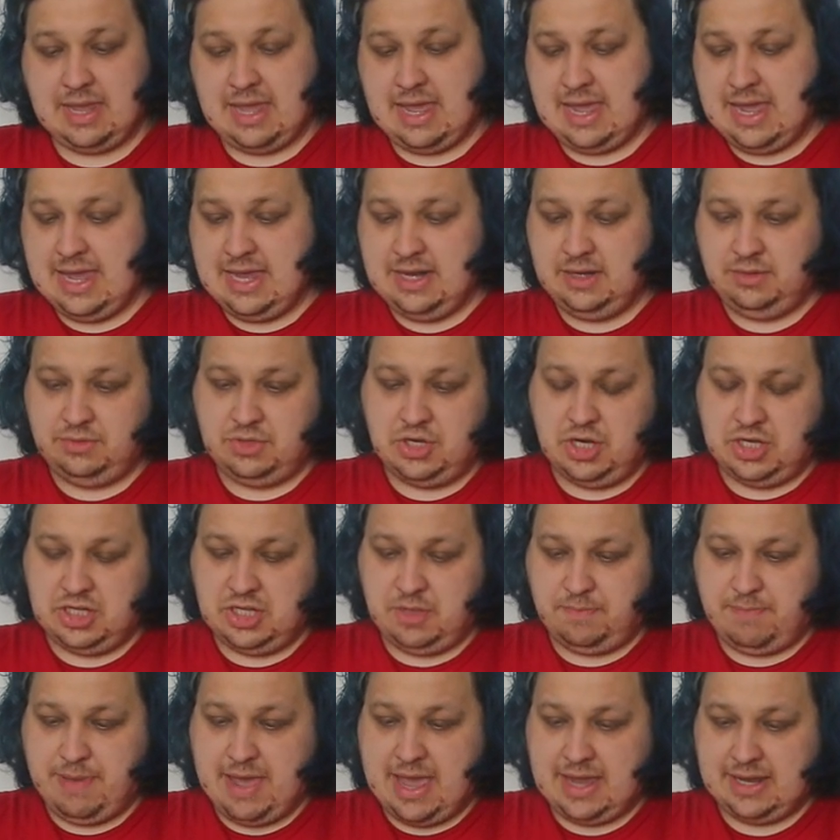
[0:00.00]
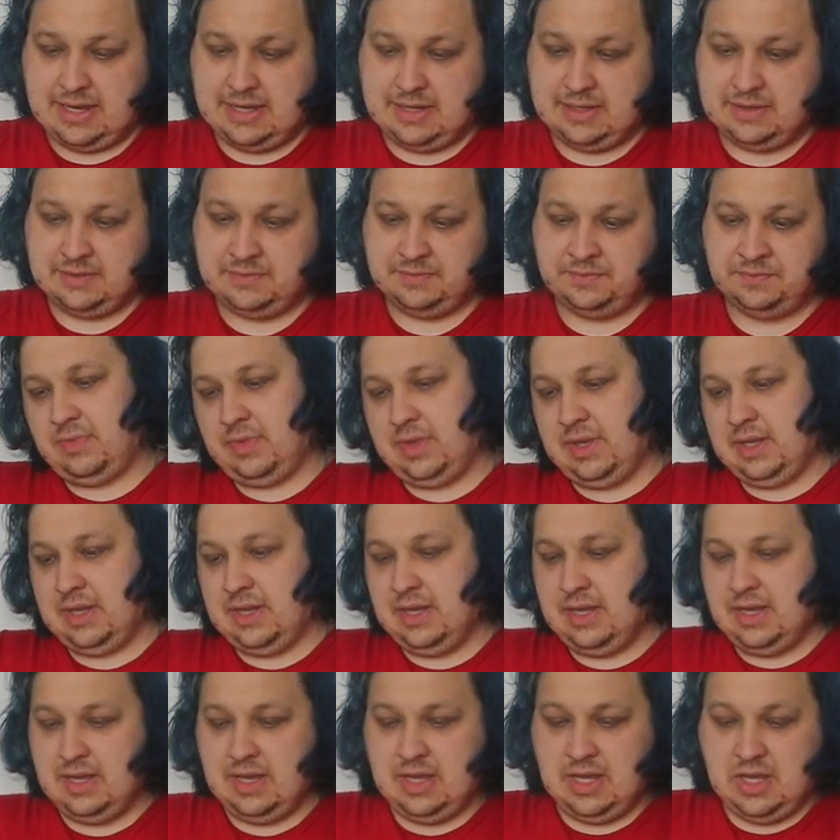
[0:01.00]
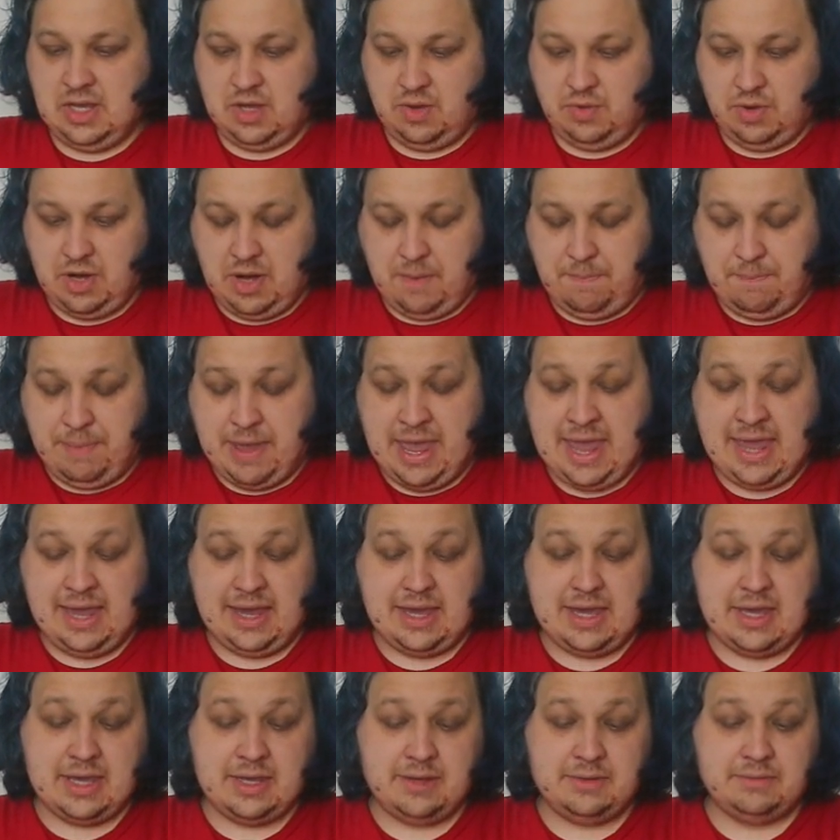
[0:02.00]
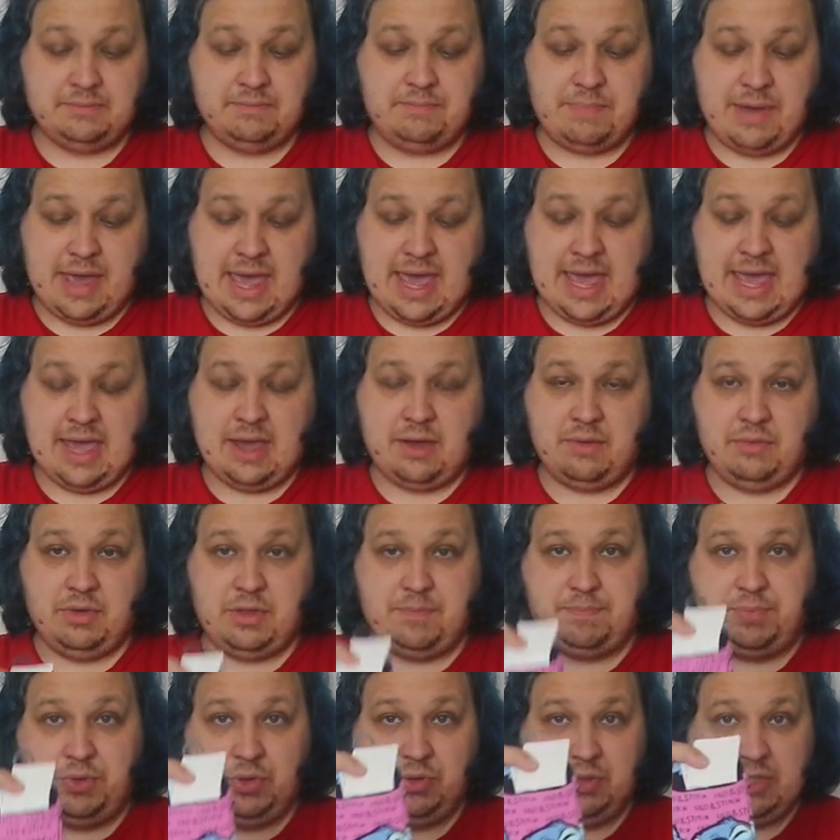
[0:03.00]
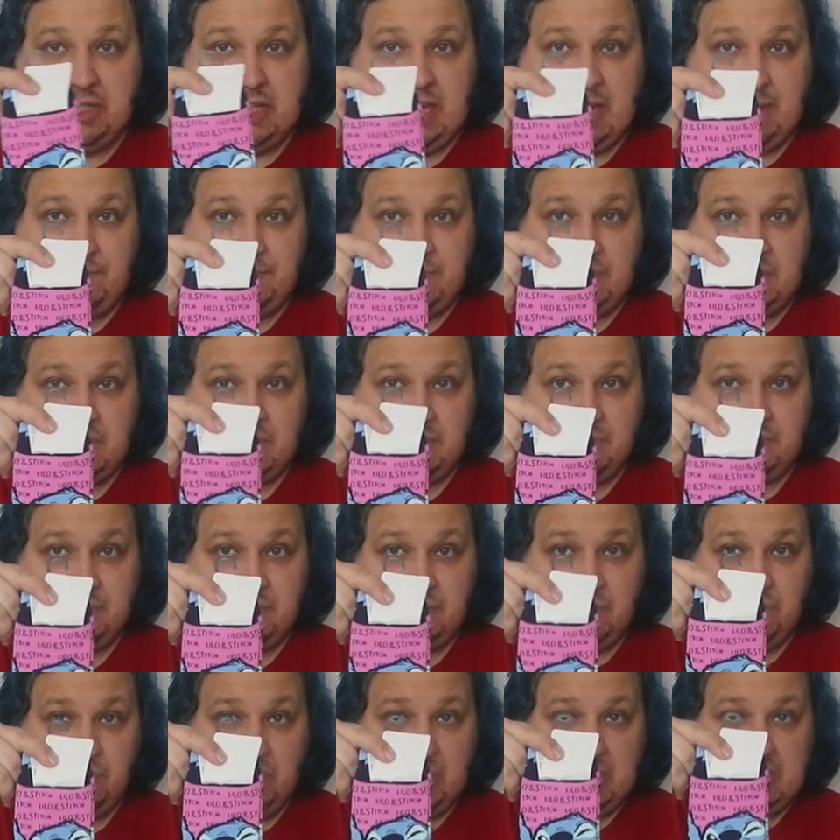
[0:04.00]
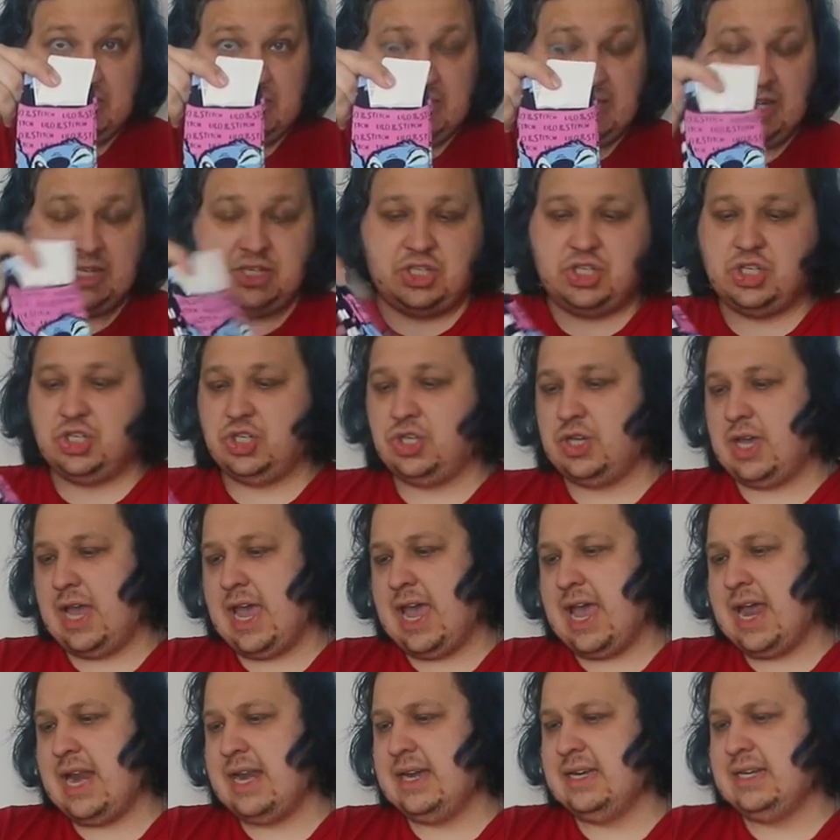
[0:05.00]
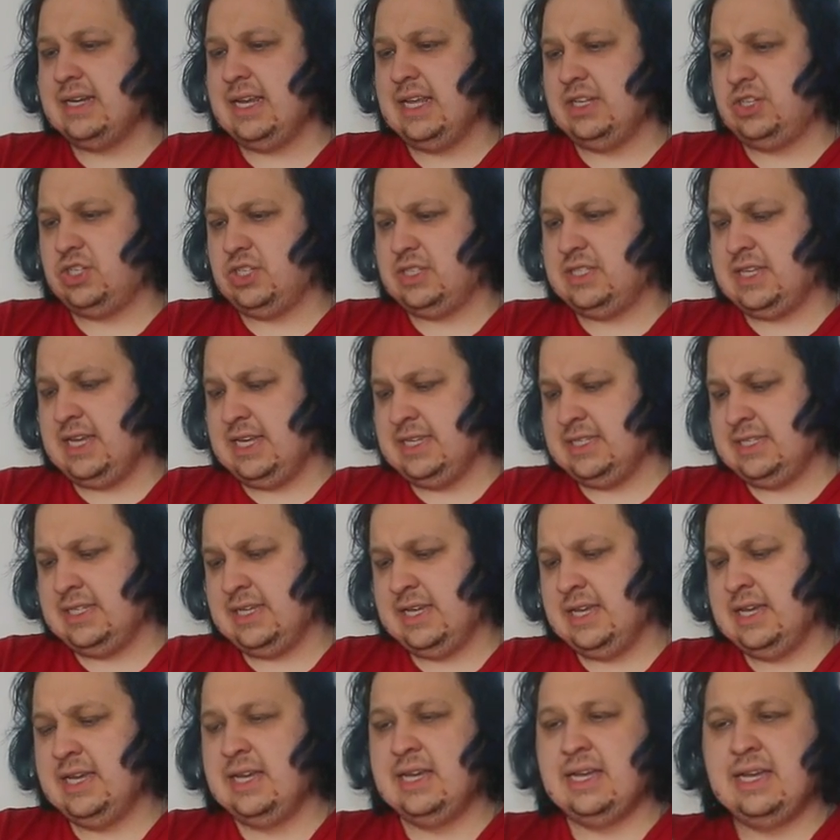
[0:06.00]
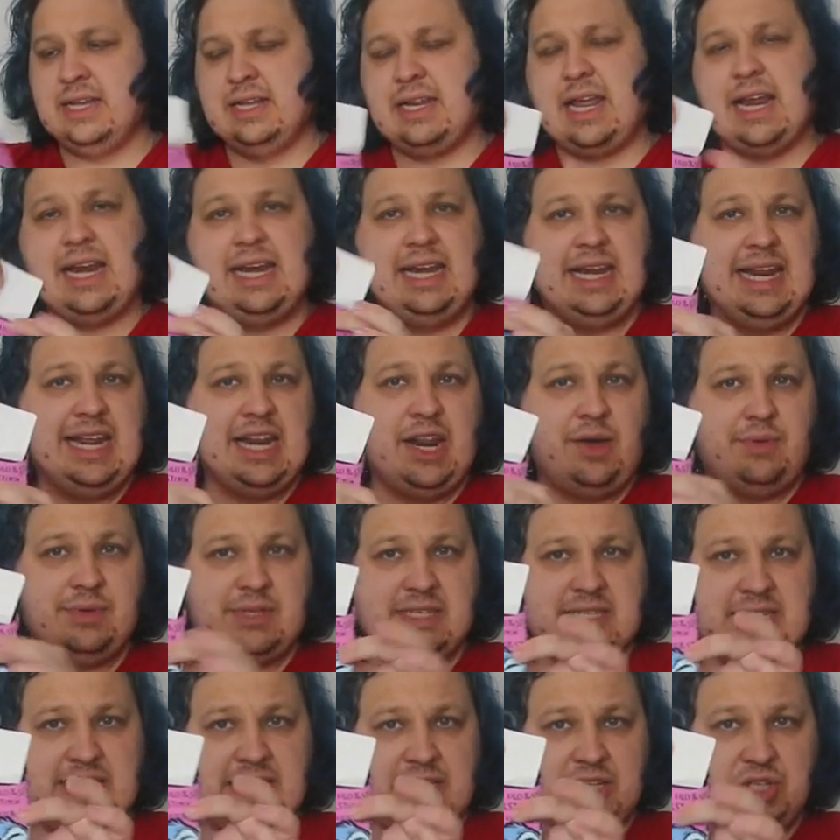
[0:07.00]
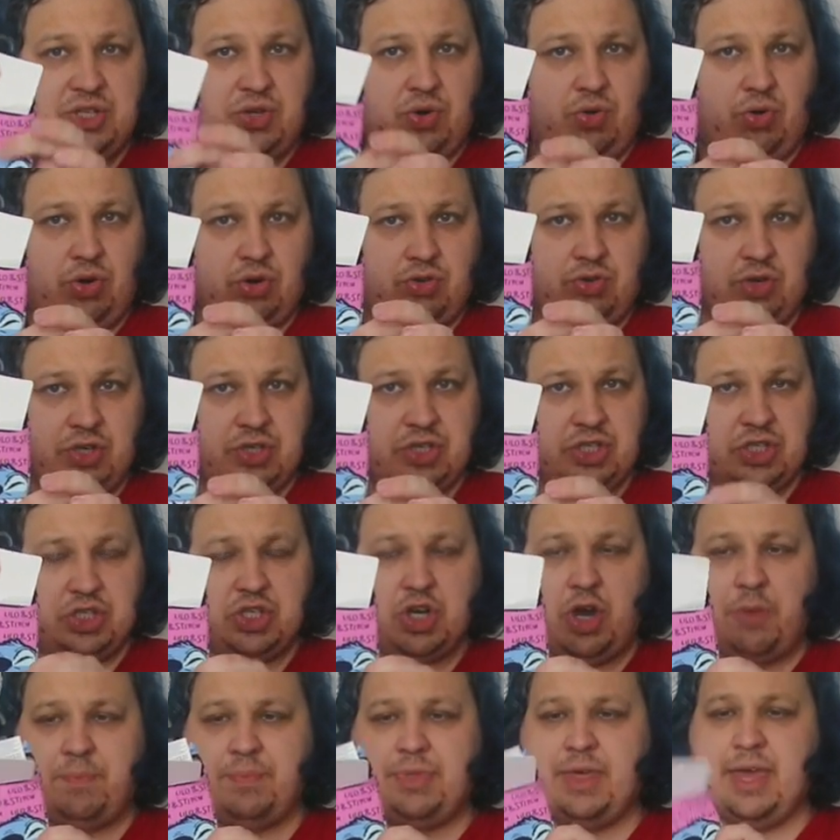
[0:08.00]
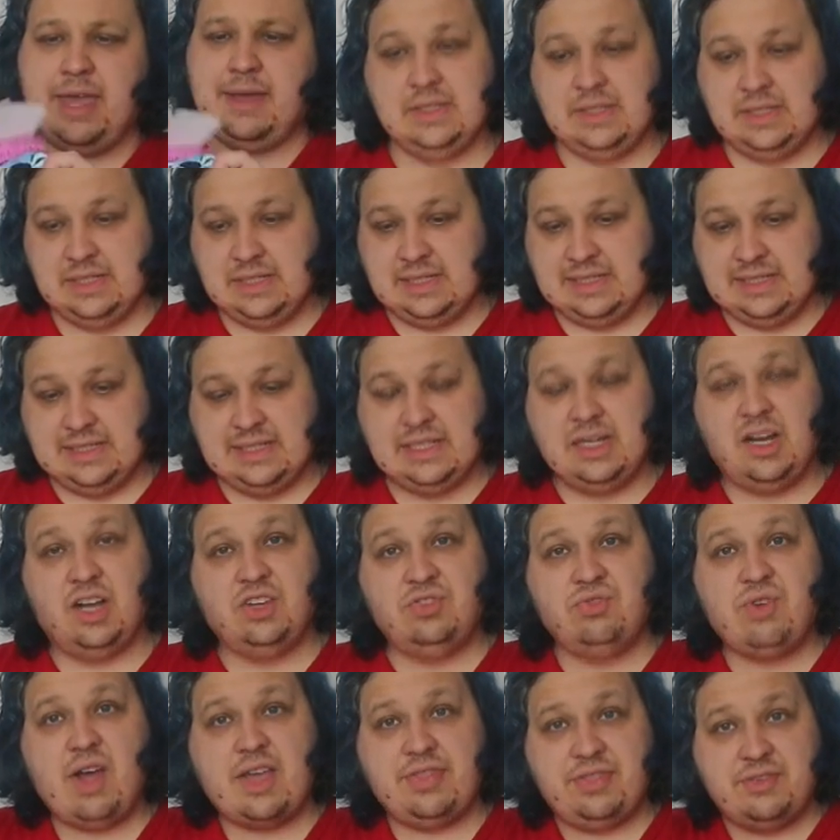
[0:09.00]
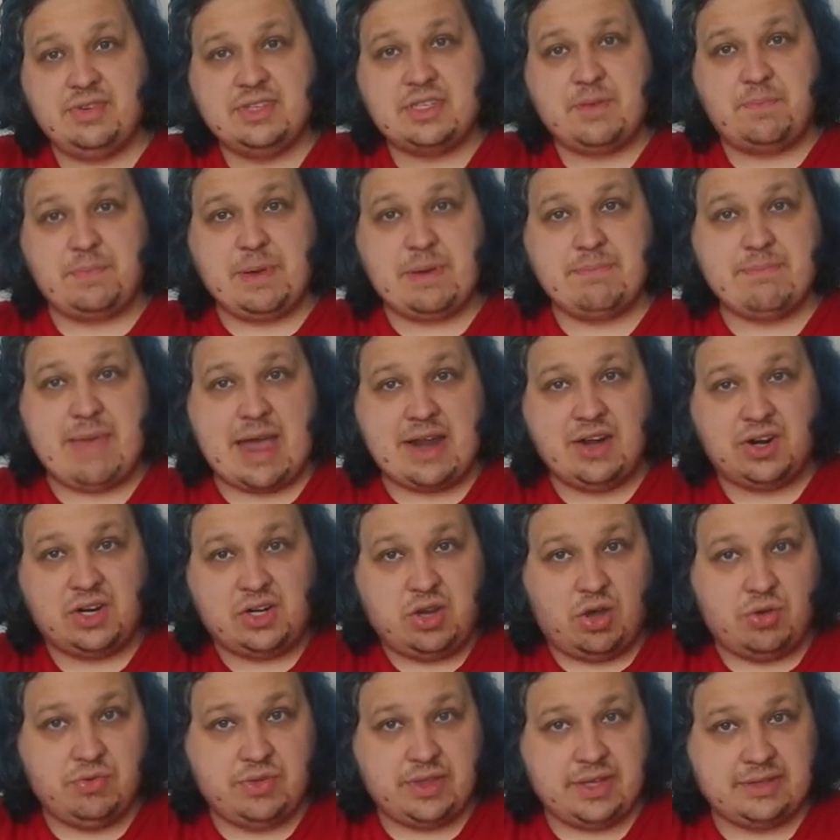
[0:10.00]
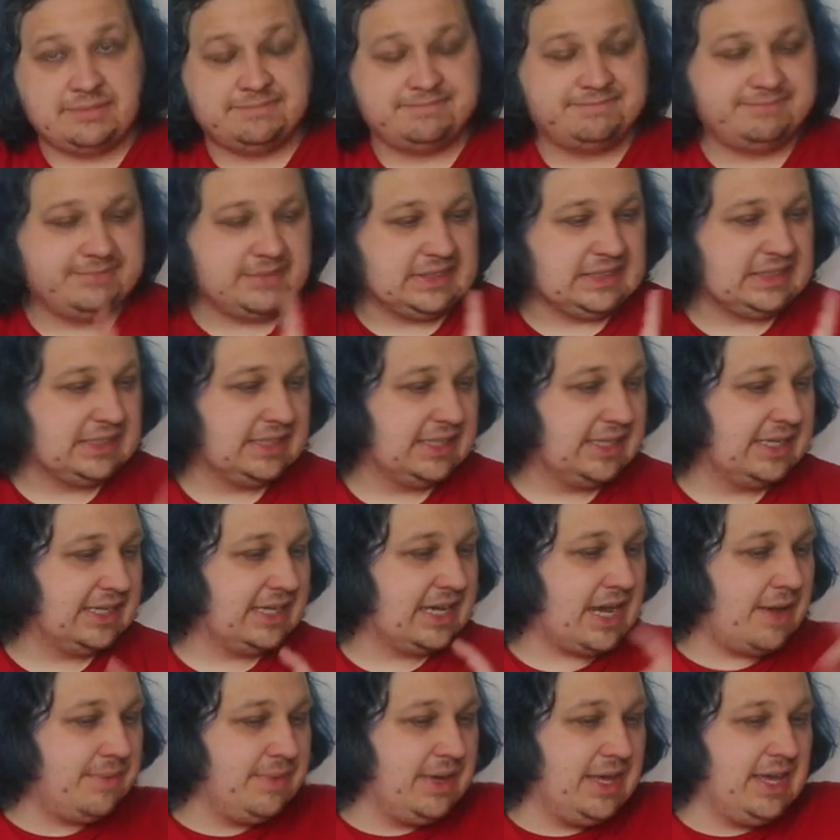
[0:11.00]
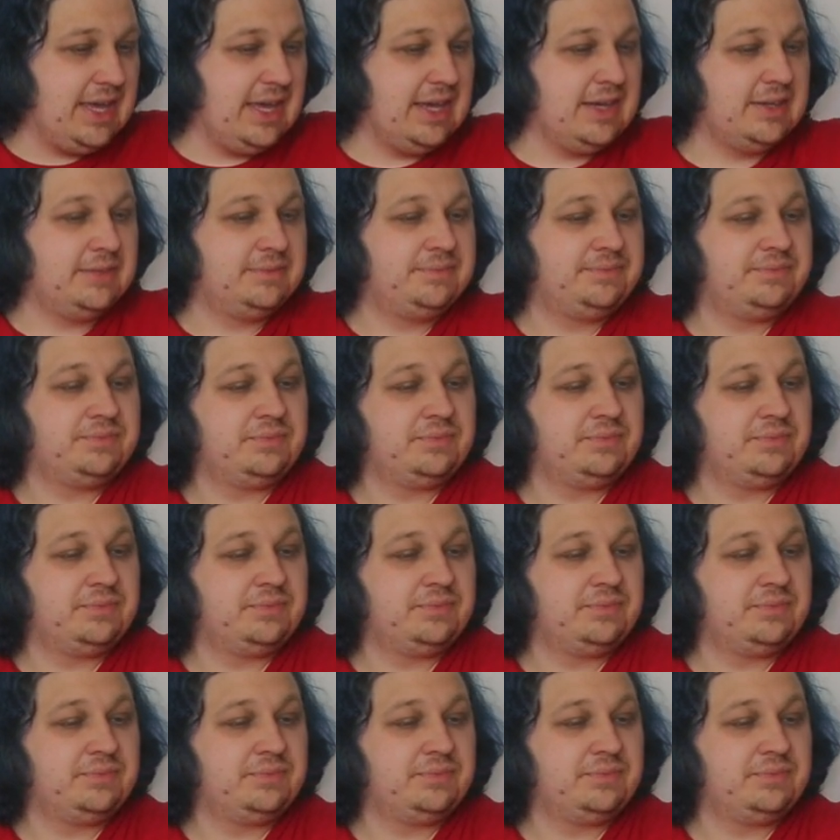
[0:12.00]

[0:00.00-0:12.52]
And turn to the back. We've got a pink pair with blue tips with Stitch. And it just says like Lilo and Stitch all across the top there. I was right, there is a big mound of clothing coming here.